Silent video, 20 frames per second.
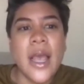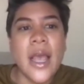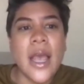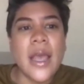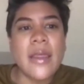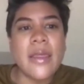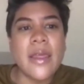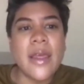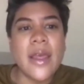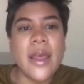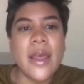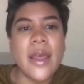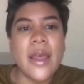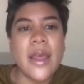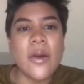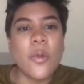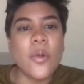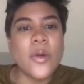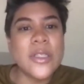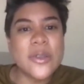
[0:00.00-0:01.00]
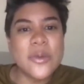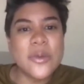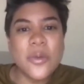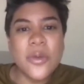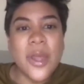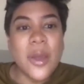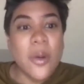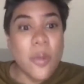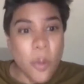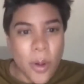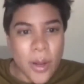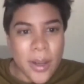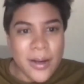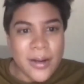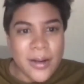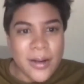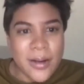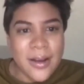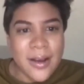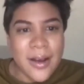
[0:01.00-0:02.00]
And then once they
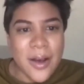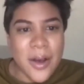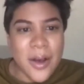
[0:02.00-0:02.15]
win,